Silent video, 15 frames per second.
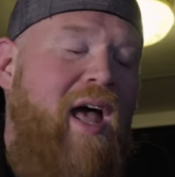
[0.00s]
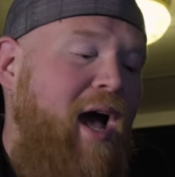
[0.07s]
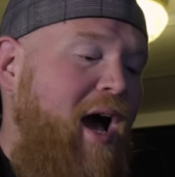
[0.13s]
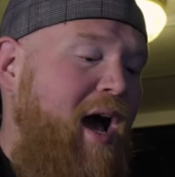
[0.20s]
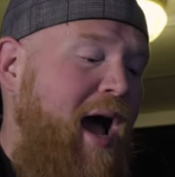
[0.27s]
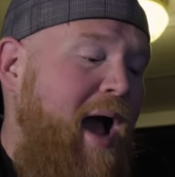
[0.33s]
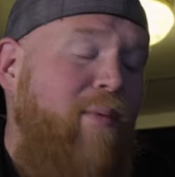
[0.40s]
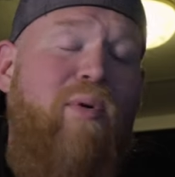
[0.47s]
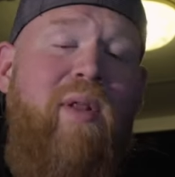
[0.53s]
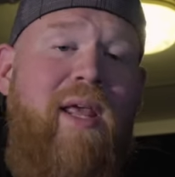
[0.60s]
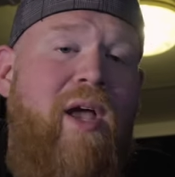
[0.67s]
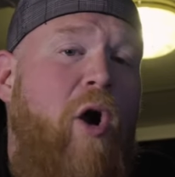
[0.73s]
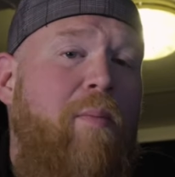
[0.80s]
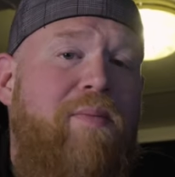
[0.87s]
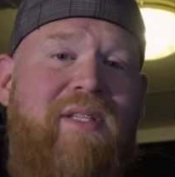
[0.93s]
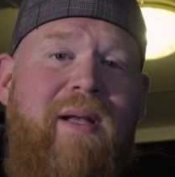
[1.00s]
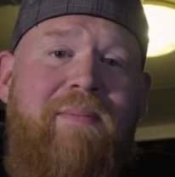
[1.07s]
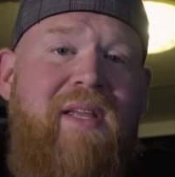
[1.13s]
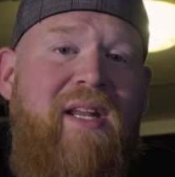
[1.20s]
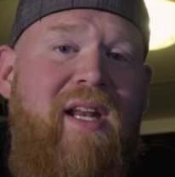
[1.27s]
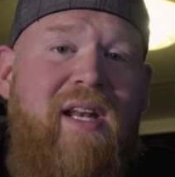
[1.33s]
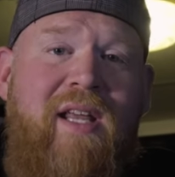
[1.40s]
Uh, I really hope
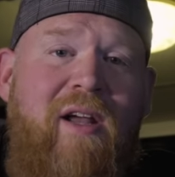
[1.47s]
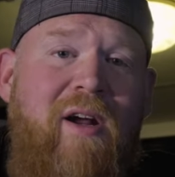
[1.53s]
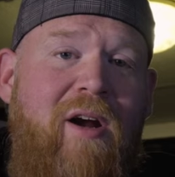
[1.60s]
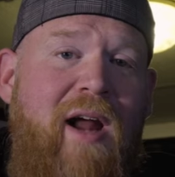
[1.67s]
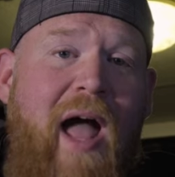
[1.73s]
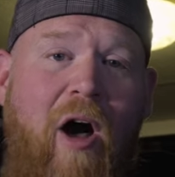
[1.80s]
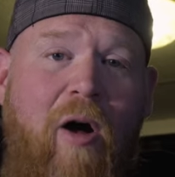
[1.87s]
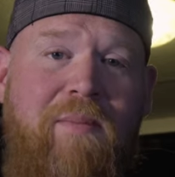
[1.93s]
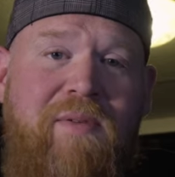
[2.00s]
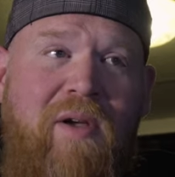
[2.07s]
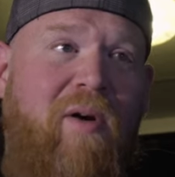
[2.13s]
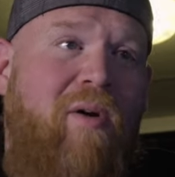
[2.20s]
something in here helped,